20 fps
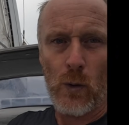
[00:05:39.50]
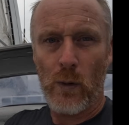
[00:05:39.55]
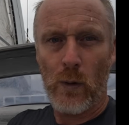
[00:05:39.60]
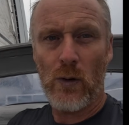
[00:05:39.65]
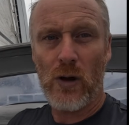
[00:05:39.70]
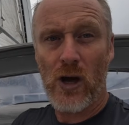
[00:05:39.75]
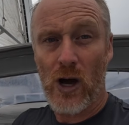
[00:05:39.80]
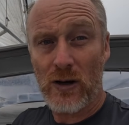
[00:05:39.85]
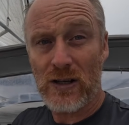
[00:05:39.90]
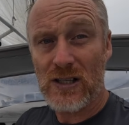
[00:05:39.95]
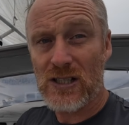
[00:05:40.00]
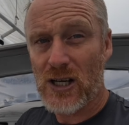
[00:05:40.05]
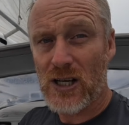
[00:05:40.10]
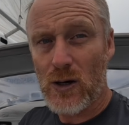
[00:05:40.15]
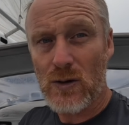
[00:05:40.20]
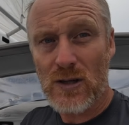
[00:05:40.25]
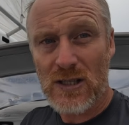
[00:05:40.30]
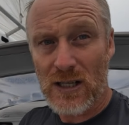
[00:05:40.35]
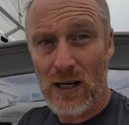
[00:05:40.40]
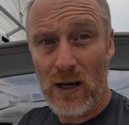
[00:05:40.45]
we were going
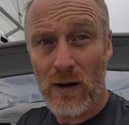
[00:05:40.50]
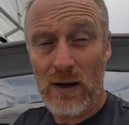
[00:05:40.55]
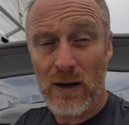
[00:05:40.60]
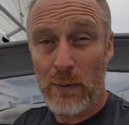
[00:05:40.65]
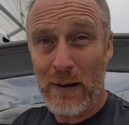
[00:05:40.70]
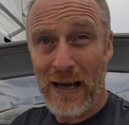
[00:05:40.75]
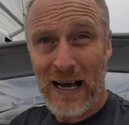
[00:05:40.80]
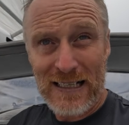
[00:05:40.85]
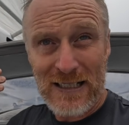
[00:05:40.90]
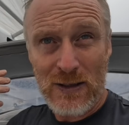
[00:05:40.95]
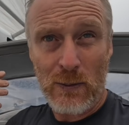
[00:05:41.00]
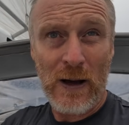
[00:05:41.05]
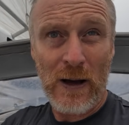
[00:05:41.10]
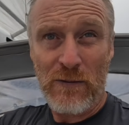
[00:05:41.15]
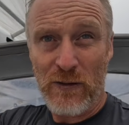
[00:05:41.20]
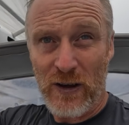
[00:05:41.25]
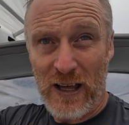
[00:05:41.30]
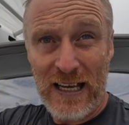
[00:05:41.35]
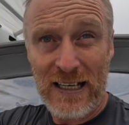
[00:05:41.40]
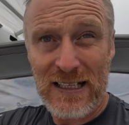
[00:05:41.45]
so slowly we had to
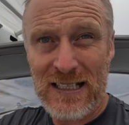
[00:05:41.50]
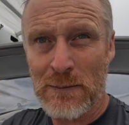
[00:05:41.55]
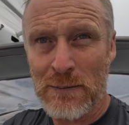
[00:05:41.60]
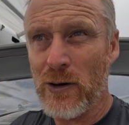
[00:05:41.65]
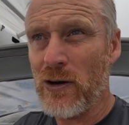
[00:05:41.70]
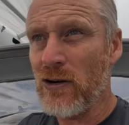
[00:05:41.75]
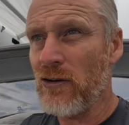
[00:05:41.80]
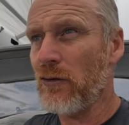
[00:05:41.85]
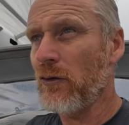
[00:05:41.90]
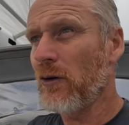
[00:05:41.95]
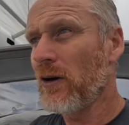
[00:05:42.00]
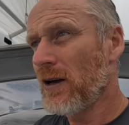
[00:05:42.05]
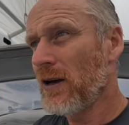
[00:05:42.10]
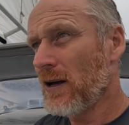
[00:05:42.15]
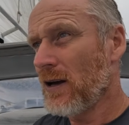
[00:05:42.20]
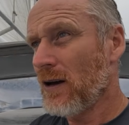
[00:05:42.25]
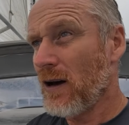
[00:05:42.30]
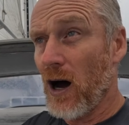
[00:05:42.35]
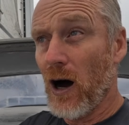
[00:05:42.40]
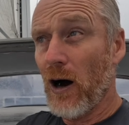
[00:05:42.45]
wait for it to move
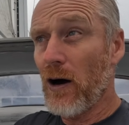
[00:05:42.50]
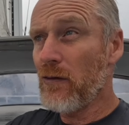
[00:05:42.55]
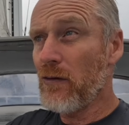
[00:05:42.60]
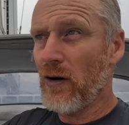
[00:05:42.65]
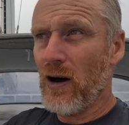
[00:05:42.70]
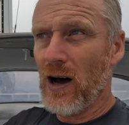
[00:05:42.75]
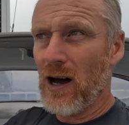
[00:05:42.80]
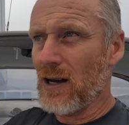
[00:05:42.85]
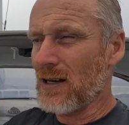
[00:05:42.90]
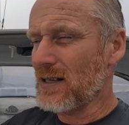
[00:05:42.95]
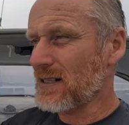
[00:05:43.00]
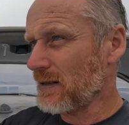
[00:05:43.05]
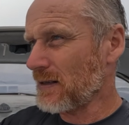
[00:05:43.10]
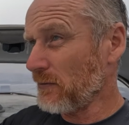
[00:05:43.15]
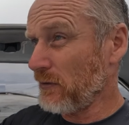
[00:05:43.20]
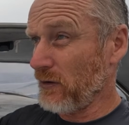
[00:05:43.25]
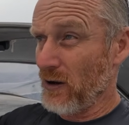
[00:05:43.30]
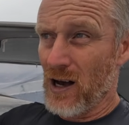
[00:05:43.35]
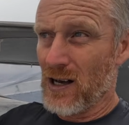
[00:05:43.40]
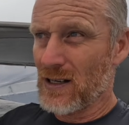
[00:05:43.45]
over us
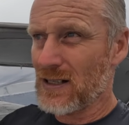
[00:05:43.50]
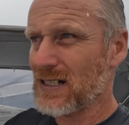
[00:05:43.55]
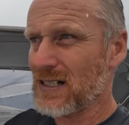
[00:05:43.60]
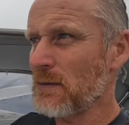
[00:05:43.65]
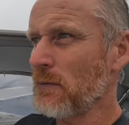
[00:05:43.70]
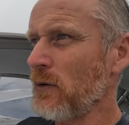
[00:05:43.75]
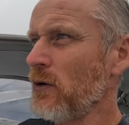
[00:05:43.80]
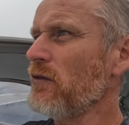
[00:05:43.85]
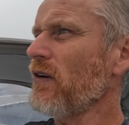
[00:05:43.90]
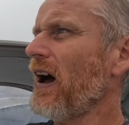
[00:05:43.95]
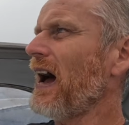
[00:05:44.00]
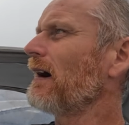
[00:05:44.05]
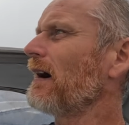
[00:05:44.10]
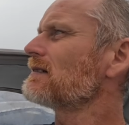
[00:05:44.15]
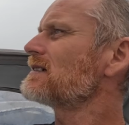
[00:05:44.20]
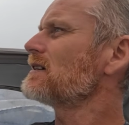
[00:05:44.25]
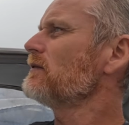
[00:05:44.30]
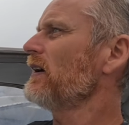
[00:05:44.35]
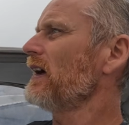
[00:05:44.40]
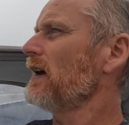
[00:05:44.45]
and for us to move
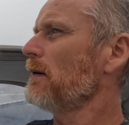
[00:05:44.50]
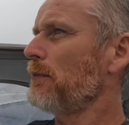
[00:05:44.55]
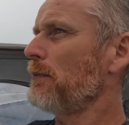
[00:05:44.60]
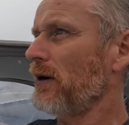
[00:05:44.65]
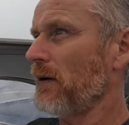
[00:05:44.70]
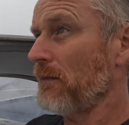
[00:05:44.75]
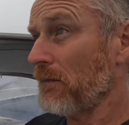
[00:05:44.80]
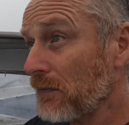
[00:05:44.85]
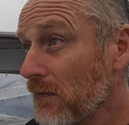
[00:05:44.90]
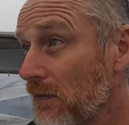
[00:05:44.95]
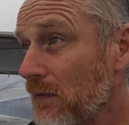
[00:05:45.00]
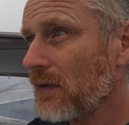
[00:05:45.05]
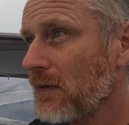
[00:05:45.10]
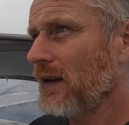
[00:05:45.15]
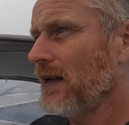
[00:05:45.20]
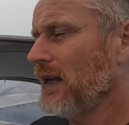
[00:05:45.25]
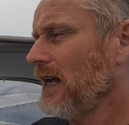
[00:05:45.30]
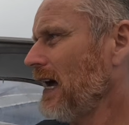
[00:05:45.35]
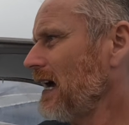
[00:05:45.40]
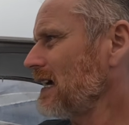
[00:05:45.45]
out of it. But
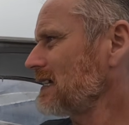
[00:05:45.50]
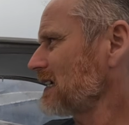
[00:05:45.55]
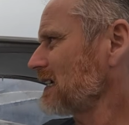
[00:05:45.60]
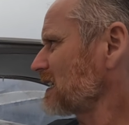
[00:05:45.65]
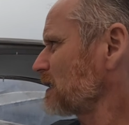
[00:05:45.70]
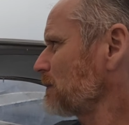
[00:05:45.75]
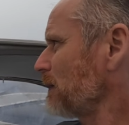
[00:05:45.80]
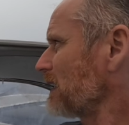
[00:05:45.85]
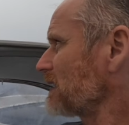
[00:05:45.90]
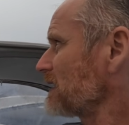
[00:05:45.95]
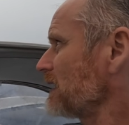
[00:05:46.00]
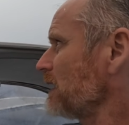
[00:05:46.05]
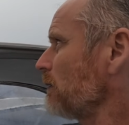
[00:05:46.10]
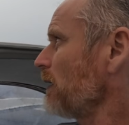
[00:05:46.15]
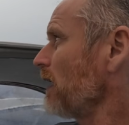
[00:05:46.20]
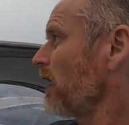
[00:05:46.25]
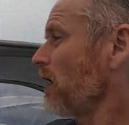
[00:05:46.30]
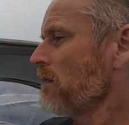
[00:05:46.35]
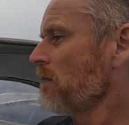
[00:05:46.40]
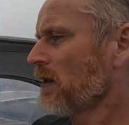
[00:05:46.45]
as expected, here
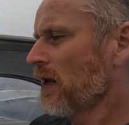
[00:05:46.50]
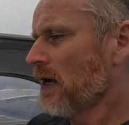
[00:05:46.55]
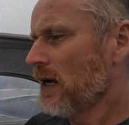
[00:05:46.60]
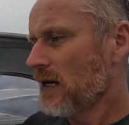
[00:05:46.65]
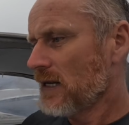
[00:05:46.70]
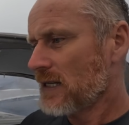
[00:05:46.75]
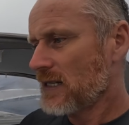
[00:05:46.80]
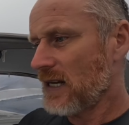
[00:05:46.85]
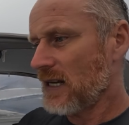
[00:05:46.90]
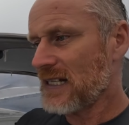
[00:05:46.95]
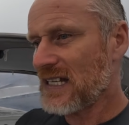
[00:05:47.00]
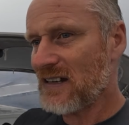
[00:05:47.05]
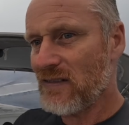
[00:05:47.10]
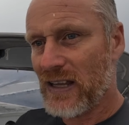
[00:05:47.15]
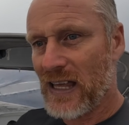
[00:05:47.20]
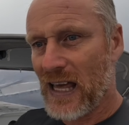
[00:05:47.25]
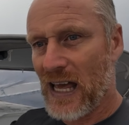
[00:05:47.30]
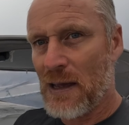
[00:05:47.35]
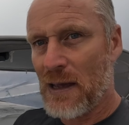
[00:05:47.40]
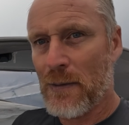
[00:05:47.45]
we are. So let's have
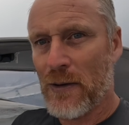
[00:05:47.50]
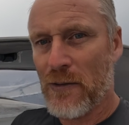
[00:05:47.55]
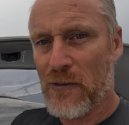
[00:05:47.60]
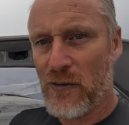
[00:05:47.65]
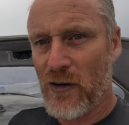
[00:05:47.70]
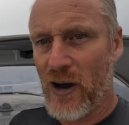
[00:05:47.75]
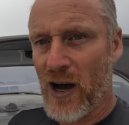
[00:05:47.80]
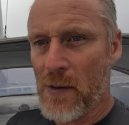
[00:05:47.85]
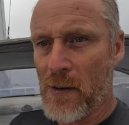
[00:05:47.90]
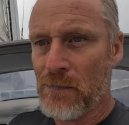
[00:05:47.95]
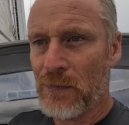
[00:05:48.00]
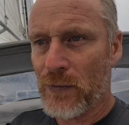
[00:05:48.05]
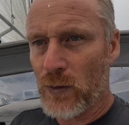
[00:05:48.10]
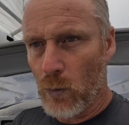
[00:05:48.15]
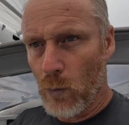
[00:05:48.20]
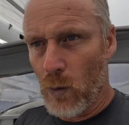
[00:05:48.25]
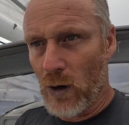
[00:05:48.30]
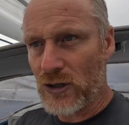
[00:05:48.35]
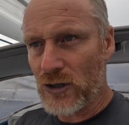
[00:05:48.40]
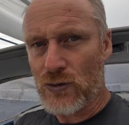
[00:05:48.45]
a game of
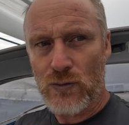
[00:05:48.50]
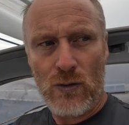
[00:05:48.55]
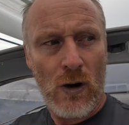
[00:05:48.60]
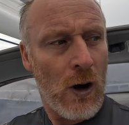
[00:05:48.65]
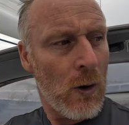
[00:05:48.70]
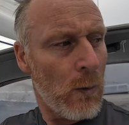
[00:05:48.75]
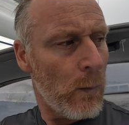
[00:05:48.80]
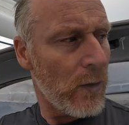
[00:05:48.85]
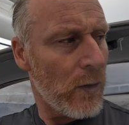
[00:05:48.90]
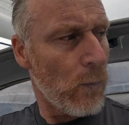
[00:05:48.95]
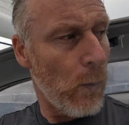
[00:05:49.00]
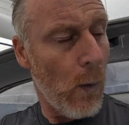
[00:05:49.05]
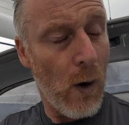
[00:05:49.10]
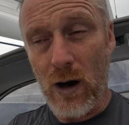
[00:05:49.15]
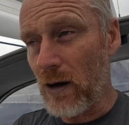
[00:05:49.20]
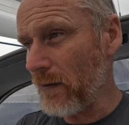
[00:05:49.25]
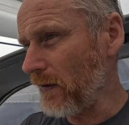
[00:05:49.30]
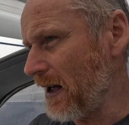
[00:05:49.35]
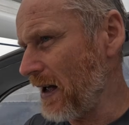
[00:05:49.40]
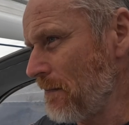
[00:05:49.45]
what's wrong with
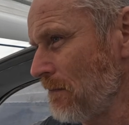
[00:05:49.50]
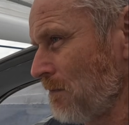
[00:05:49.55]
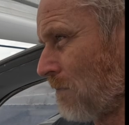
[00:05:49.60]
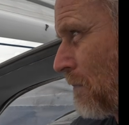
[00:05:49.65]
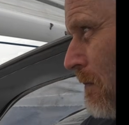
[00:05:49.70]
what then.